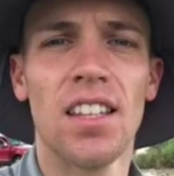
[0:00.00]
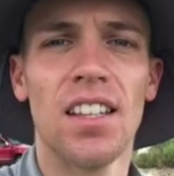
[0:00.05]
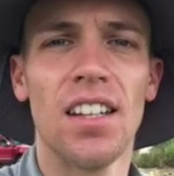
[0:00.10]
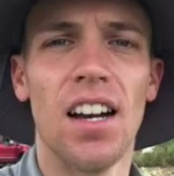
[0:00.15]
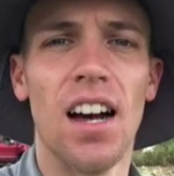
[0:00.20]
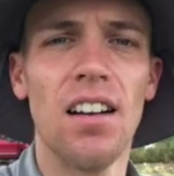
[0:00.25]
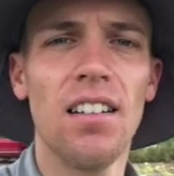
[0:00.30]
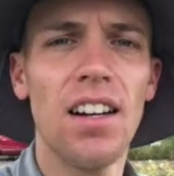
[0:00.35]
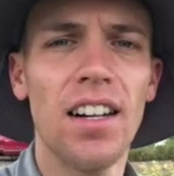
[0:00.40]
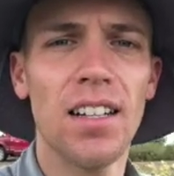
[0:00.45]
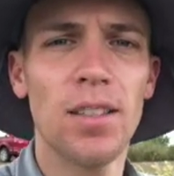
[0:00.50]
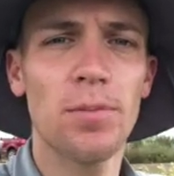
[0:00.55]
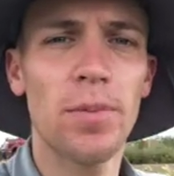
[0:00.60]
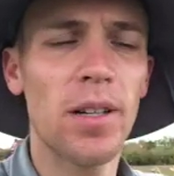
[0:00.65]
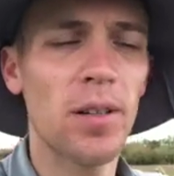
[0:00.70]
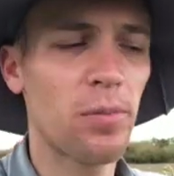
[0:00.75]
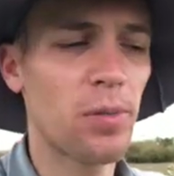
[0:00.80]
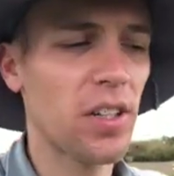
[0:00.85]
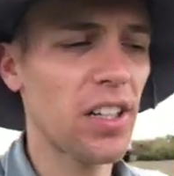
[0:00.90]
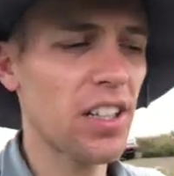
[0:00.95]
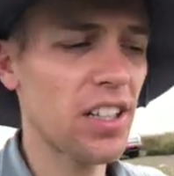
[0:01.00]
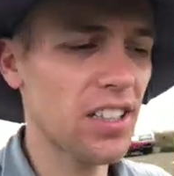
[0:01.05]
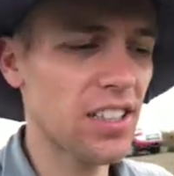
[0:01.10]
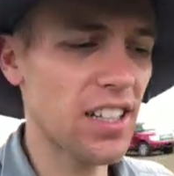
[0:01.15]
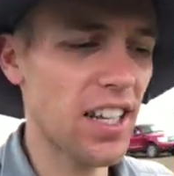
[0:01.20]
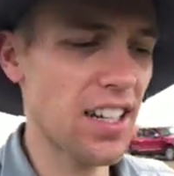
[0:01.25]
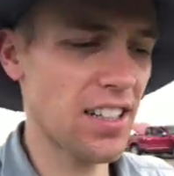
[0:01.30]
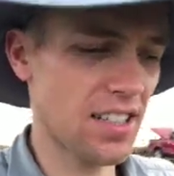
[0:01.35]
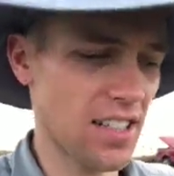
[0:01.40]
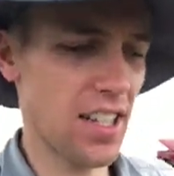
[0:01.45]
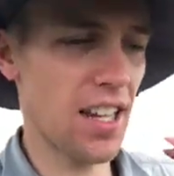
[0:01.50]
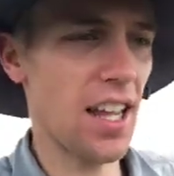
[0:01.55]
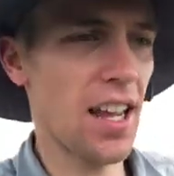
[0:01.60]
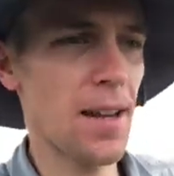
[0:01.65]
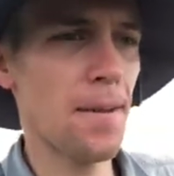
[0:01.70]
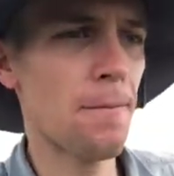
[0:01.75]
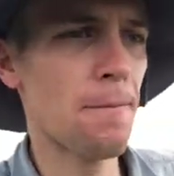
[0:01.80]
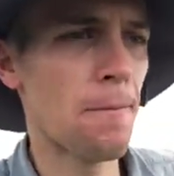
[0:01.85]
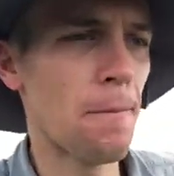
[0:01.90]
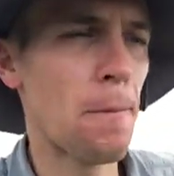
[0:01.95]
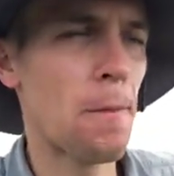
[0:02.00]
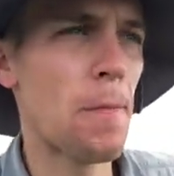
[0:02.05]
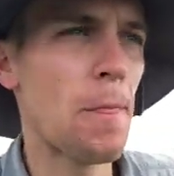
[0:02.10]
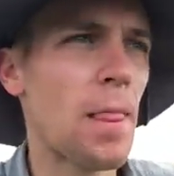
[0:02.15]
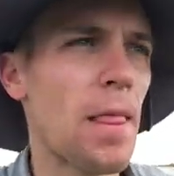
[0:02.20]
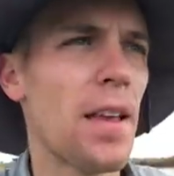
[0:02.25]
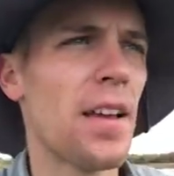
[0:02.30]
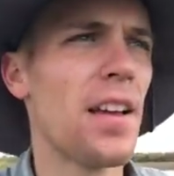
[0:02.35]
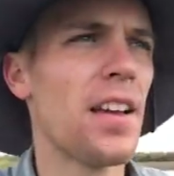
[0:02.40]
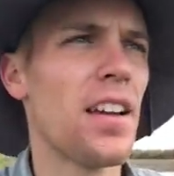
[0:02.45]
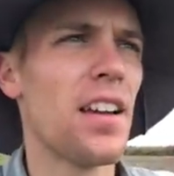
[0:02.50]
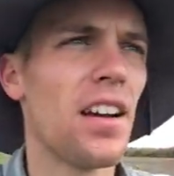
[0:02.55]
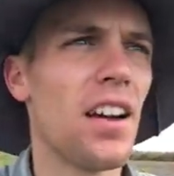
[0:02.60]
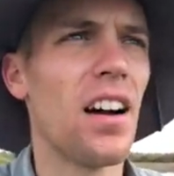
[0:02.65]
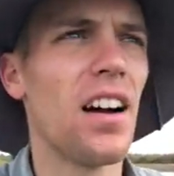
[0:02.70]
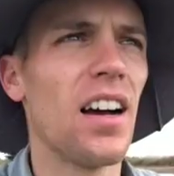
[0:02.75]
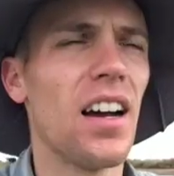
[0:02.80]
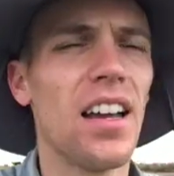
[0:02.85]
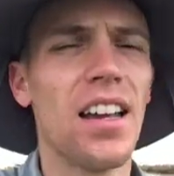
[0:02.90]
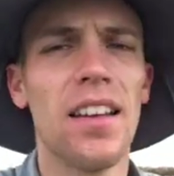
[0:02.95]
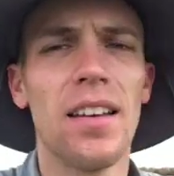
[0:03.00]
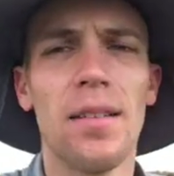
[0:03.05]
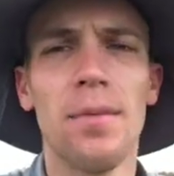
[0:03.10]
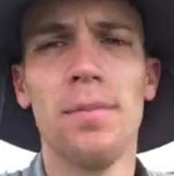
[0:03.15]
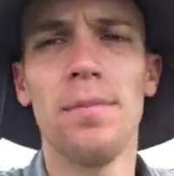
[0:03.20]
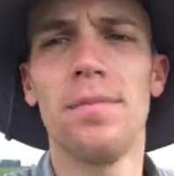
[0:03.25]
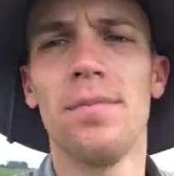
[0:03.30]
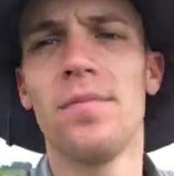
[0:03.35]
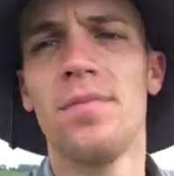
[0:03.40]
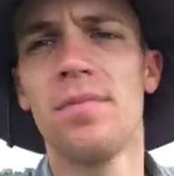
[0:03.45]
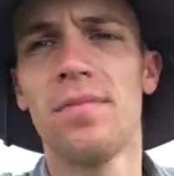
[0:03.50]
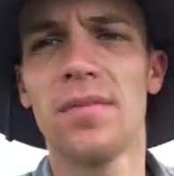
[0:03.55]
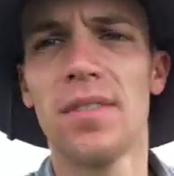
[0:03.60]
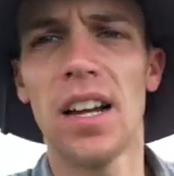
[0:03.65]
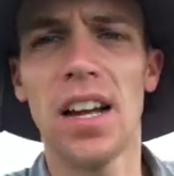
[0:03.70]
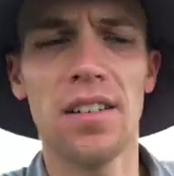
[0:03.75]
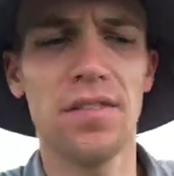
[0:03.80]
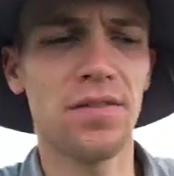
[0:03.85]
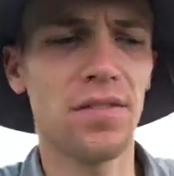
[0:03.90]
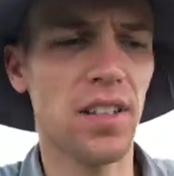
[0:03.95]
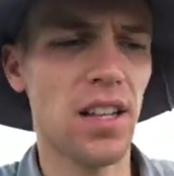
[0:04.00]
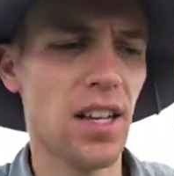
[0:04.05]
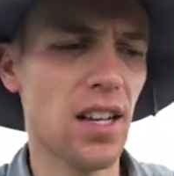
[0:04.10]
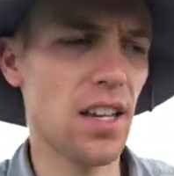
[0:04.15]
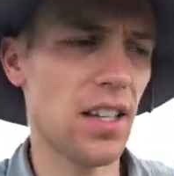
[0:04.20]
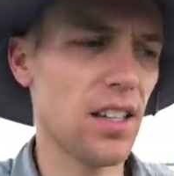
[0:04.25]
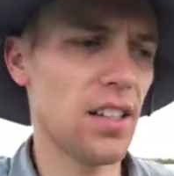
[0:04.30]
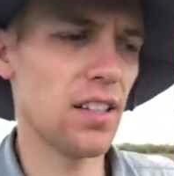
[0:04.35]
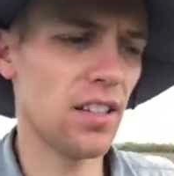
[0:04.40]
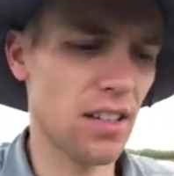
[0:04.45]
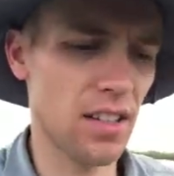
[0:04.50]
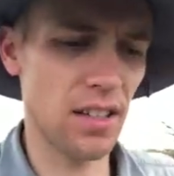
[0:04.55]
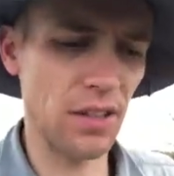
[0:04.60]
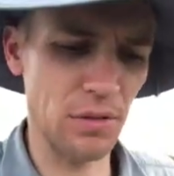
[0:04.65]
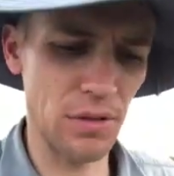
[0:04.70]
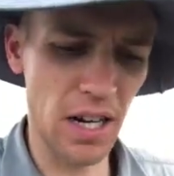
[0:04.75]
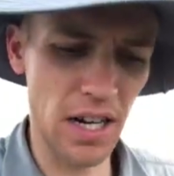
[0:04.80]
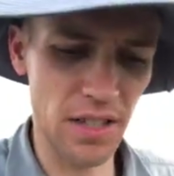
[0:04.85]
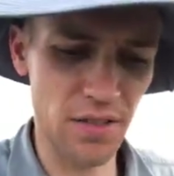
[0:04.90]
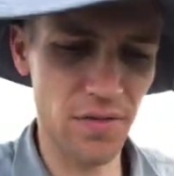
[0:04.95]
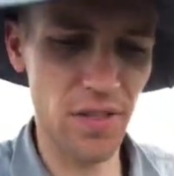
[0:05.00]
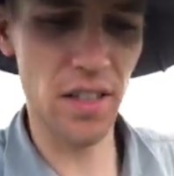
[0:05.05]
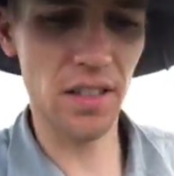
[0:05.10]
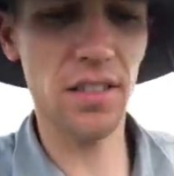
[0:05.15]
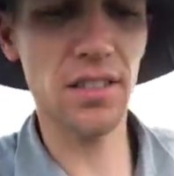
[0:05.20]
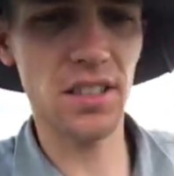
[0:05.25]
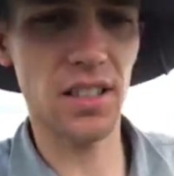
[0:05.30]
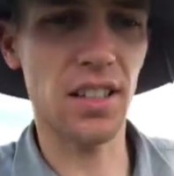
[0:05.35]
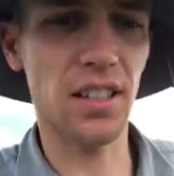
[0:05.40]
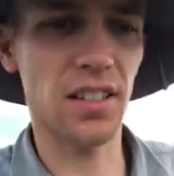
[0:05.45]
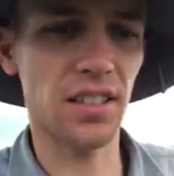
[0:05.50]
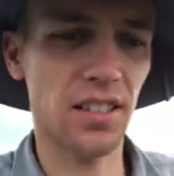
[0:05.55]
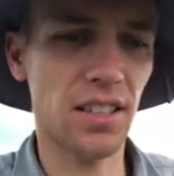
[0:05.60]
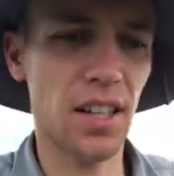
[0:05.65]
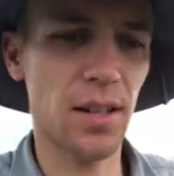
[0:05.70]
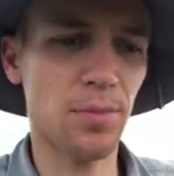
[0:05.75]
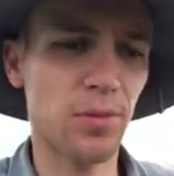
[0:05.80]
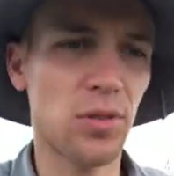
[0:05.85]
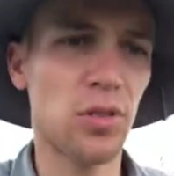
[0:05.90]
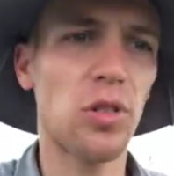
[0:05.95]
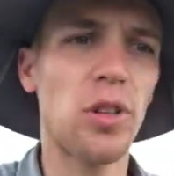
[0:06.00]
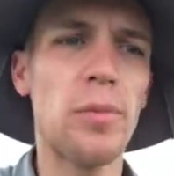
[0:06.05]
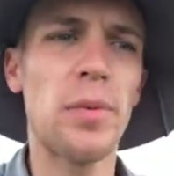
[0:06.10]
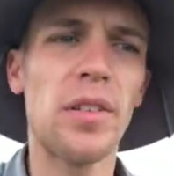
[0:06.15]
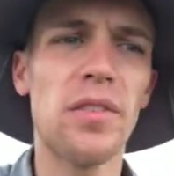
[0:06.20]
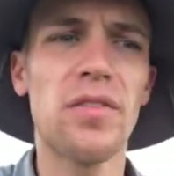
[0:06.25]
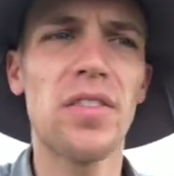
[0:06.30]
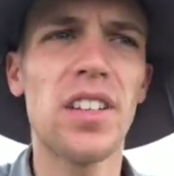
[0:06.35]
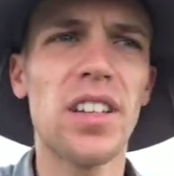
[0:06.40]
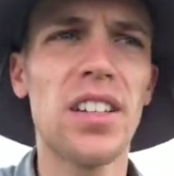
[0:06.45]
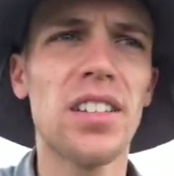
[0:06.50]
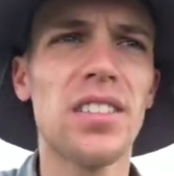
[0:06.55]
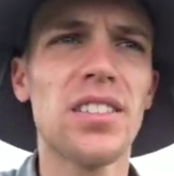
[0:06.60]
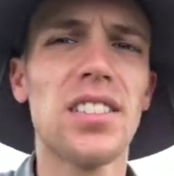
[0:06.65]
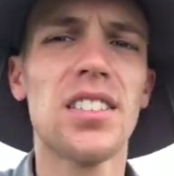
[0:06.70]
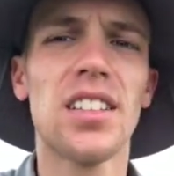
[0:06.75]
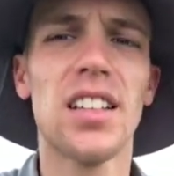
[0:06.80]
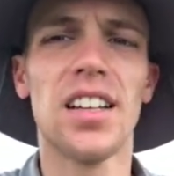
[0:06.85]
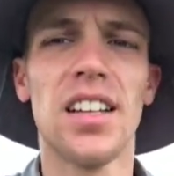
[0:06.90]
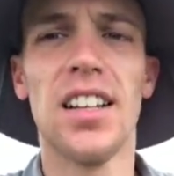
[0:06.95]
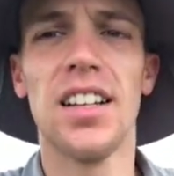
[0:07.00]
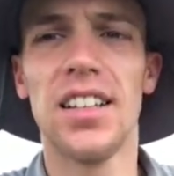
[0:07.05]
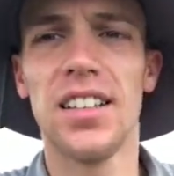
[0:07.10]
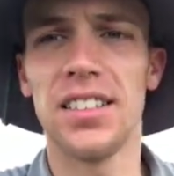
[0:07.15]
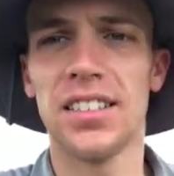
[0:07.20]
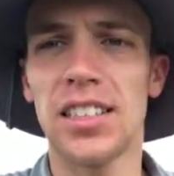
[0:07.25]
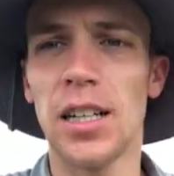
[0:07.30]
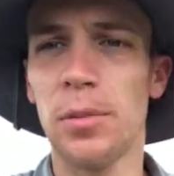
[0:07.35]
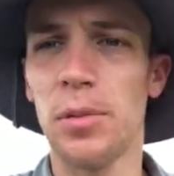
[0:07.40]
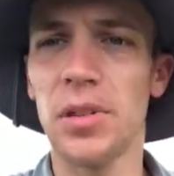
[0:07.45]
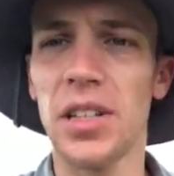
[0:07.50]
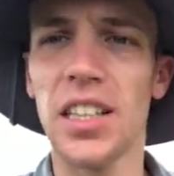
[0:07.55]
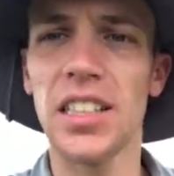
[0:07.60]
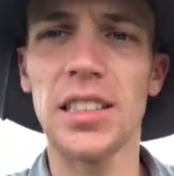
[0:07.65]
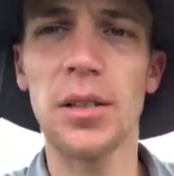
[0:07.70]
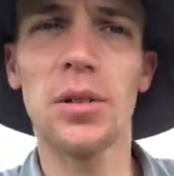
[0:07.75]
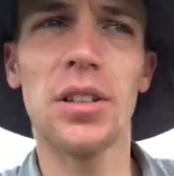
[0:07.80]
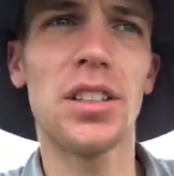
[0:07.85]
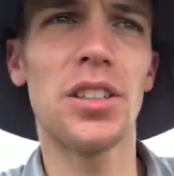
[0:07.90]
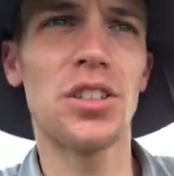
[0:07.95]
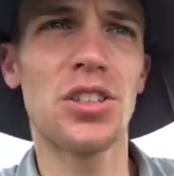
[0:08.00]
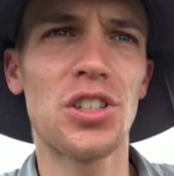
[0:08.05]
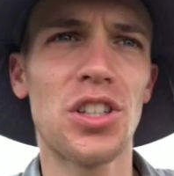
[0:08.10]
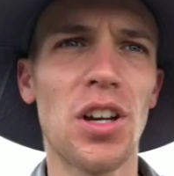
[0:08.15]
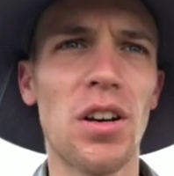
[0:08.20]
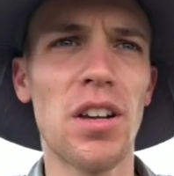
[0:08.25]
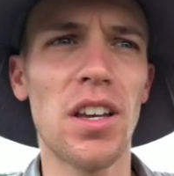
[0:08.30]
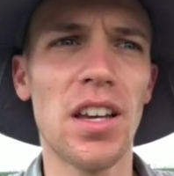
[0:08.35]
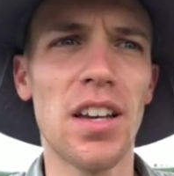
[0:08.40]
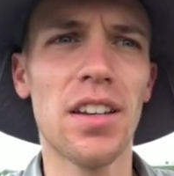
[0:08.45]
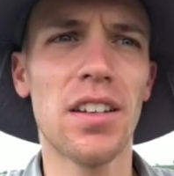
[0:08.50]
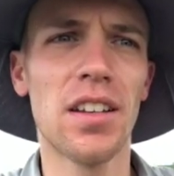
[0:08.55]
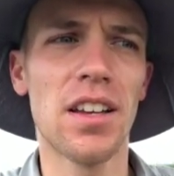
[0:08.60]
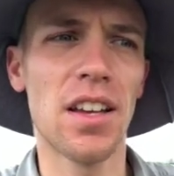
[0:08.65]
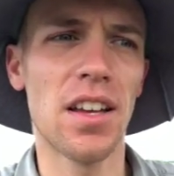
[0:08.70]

All right, it's been a pretty good day today. I am out flying the rice fields and a couple soybean fields. A couple things I wanted to show you.